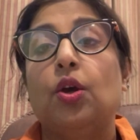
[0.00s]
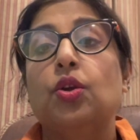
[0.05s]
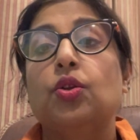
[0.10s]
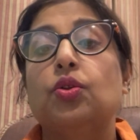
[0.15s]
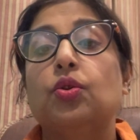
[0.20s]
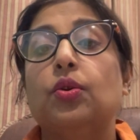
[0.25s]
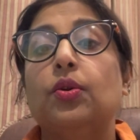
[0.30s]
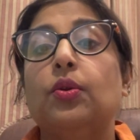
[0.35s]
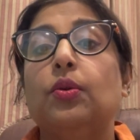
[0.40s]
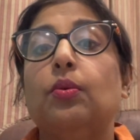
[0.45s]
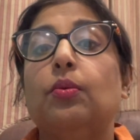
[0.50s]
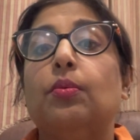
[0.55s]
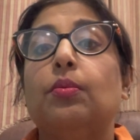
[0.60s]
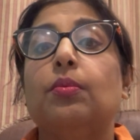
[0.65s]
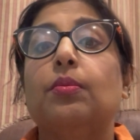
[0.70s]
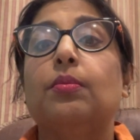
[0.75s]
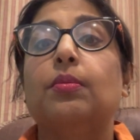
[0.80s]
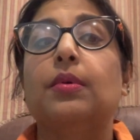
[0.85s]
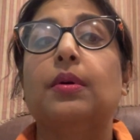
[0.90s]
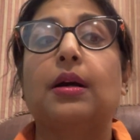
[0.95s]
So
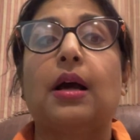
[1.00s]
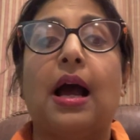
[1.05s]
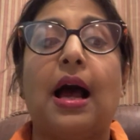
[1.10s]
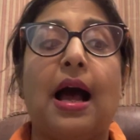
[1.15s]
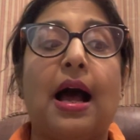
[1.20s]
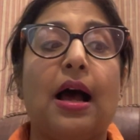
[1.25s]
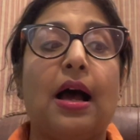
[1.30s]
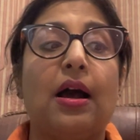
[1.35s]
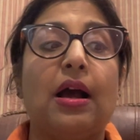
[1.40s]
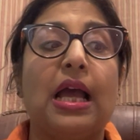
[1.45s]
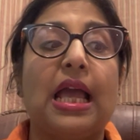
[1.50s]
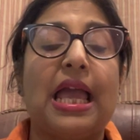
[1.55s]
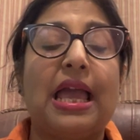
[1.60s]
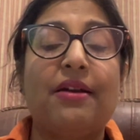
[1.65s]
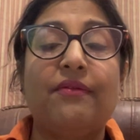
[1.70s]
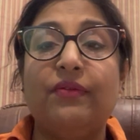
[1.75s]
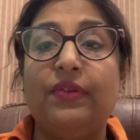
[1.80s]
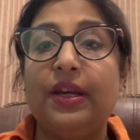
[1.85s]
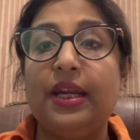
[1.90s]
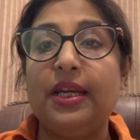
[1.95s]

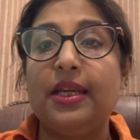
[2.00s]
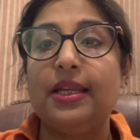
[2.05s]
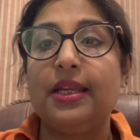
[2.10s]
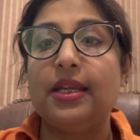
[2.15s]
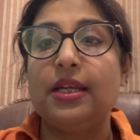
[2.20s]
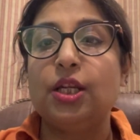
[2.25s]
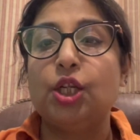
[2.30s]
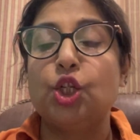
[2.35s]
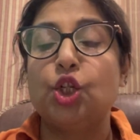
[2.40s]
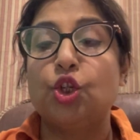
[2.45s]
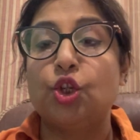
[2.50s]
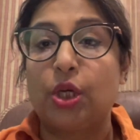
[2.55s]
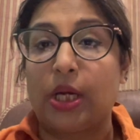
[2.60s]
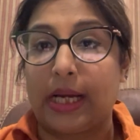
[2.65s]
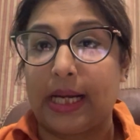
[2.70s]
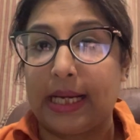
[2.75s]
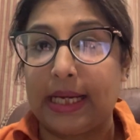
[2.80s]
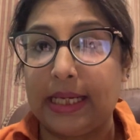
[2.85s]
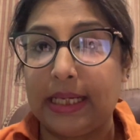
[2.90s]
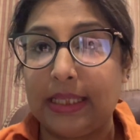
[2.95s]
every day
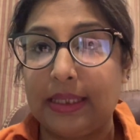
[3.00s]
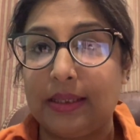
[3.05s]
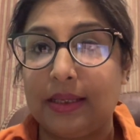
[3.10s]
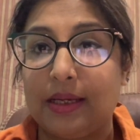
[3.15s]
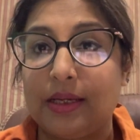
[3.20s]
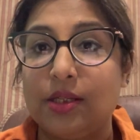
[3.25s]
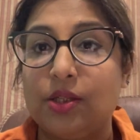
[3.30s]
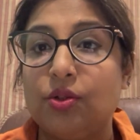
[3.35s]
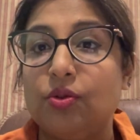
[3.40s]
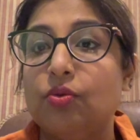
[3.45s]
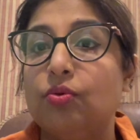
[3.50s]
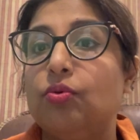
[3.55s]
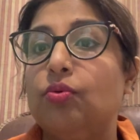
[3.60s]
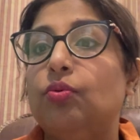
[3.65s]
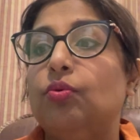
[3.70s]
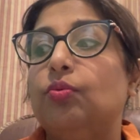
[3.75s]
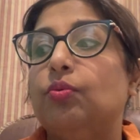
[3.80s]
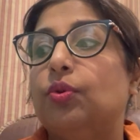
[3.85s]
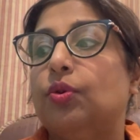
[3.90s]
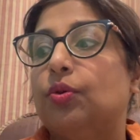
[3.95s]
try that
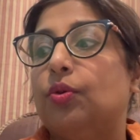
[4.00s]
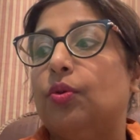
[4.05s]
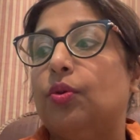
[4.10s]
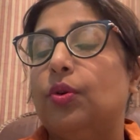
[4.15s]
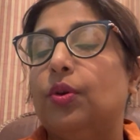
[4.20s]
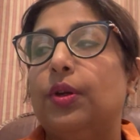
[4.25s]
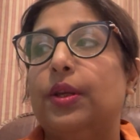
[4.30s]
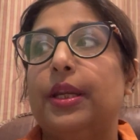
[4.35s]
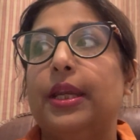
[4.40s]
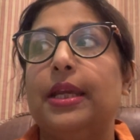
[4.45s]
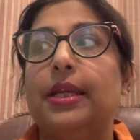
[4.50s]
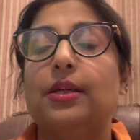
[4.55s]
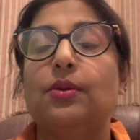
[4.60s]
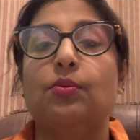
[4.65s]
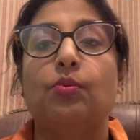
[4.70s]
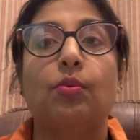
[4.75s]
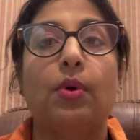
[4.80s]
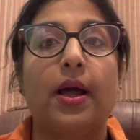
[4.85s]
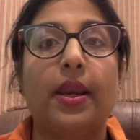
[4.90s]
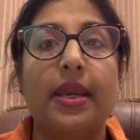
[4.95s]
you create
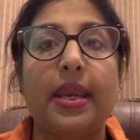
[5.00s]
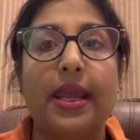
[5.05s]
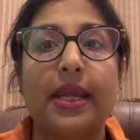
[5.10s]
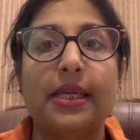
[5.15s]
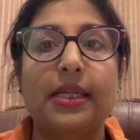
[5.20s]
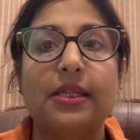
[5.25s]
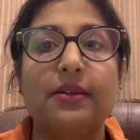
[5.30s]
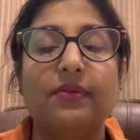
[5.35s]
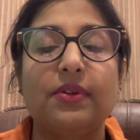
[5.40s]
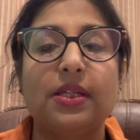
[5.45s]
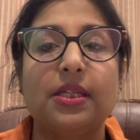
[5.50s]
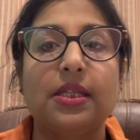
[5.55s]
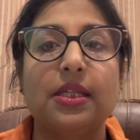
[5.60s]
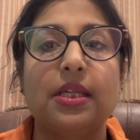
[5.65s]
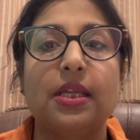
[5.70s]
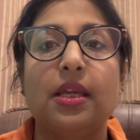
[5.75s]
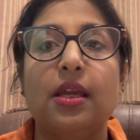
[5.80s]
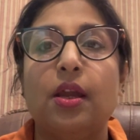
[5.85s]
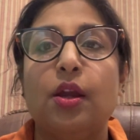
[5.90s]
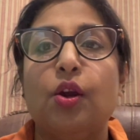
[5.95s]
one
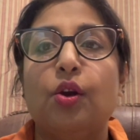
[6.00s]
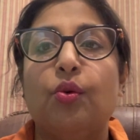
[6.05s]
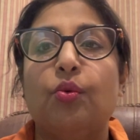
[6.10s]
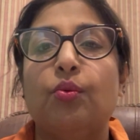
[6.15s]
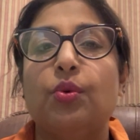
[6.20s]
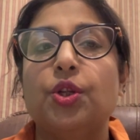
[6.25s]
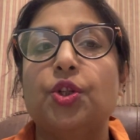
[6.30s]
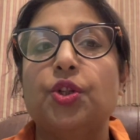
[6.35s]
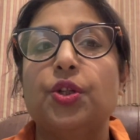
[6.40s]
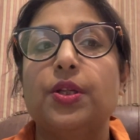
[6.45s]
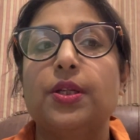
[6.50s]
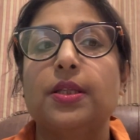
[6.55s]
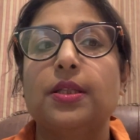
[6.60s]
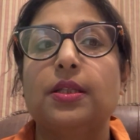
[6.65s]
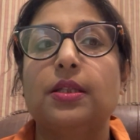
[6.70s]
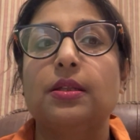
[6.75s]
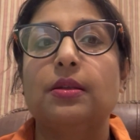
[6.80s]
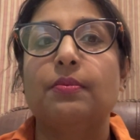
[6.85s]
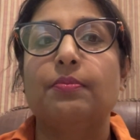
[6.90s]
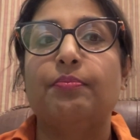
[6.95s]
activity which
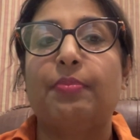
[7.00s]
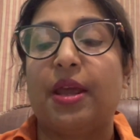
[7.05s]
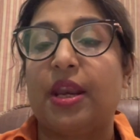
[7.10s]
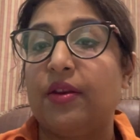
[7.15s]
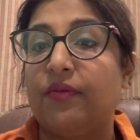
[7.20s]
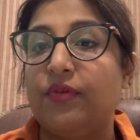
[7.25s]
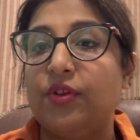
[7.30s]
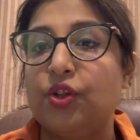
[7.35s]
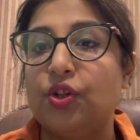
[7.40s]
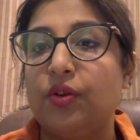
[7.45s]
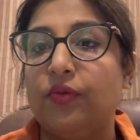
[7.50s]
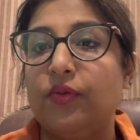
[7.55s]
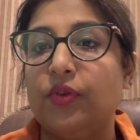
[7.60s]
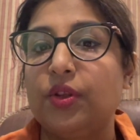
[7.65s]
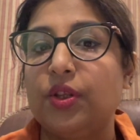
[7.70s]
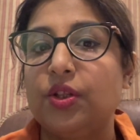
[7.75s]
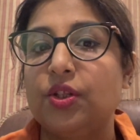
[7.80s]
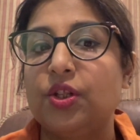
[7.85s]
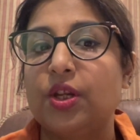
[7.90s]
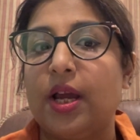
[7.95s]
is beneficial for
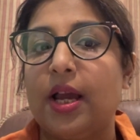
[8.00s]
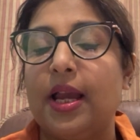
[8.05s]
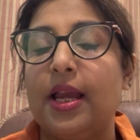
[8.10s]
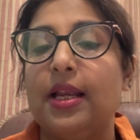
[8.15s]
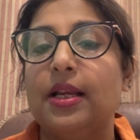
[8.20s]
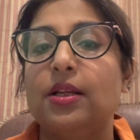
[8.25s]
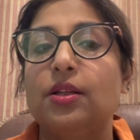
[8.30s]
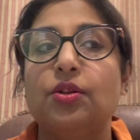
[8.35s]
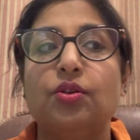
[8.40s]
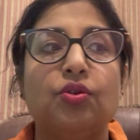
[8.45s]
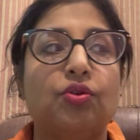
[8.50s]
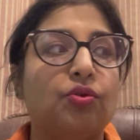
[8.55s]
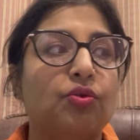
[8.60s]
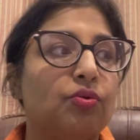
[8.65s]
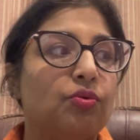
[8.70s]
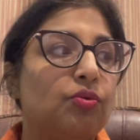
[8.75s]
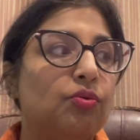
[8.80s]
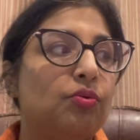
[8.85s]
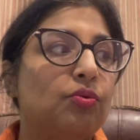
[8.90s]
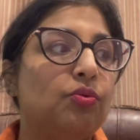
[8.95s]
the child to
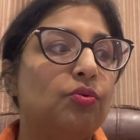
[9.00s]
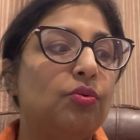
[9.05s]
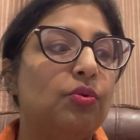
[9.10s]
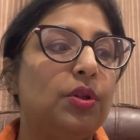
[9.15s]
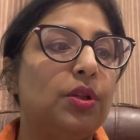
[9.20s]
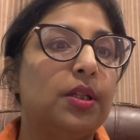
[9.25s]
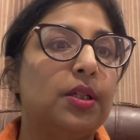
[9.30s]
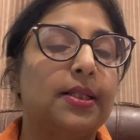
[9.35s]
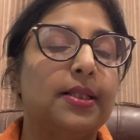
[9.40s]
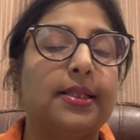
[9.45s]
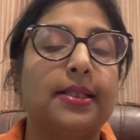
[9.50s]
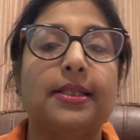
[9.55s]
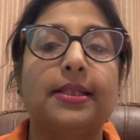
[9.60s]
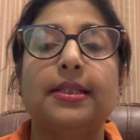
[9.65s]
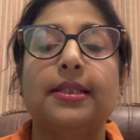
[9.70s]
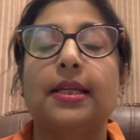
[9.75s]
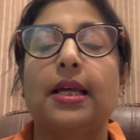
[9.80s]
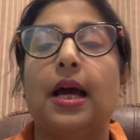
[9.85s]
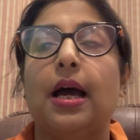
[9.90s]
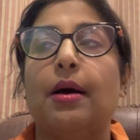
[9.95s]

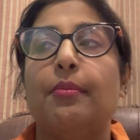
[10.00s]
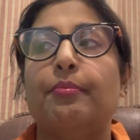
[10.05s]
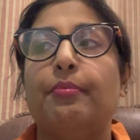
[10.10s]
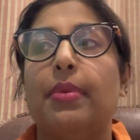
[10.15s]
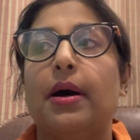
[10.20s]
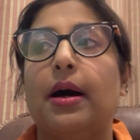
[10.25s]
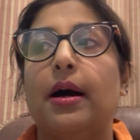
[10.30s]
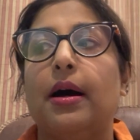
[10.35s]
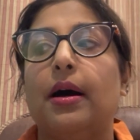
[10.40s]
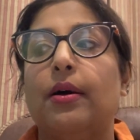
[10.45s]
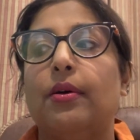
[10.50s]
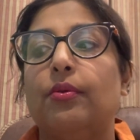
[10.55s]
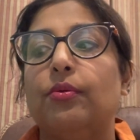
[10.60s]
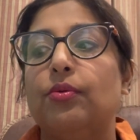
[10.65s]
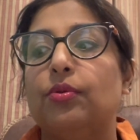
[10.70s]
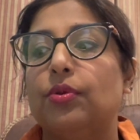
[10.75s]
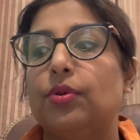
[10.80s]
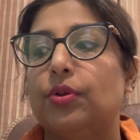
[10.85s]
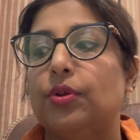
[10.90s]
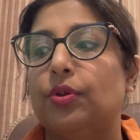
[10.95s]
learn
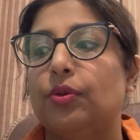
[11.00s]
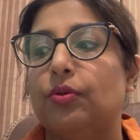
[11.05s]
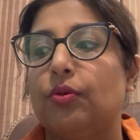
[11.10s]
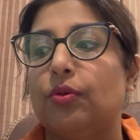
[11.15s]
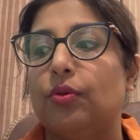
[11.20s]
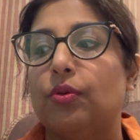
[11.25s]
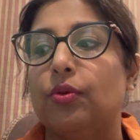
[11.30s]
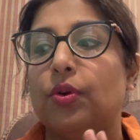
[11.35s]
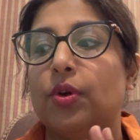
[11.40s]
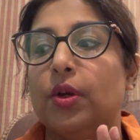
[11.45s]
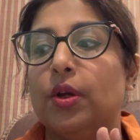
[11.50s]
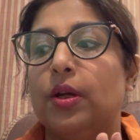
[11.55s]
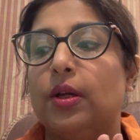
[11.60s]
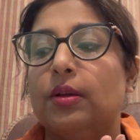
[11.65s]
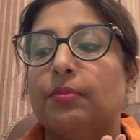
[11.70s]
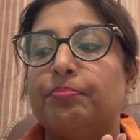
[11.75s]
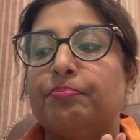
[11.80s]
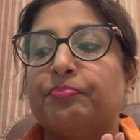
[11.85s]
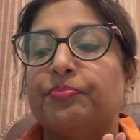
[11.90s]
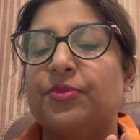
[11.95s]
about
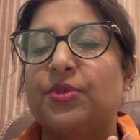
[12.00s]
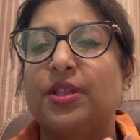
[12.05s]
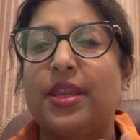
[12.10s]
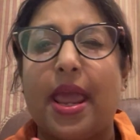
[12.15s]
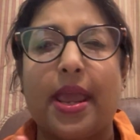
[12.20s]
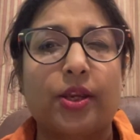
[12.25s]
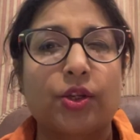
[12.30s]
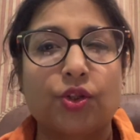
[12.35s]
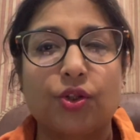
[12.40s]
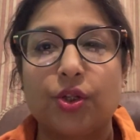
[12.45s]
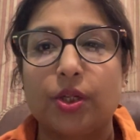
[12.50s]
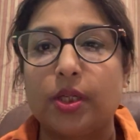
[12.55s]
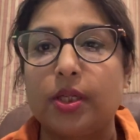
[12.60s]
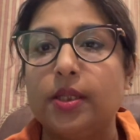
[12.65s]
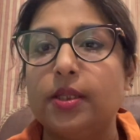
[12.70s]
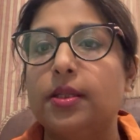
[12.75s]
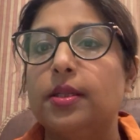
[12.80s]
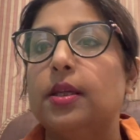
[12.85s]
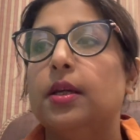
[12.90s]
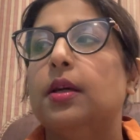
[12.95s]

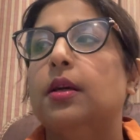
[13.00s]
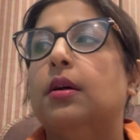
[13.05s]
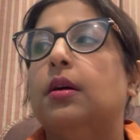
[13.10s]
textures.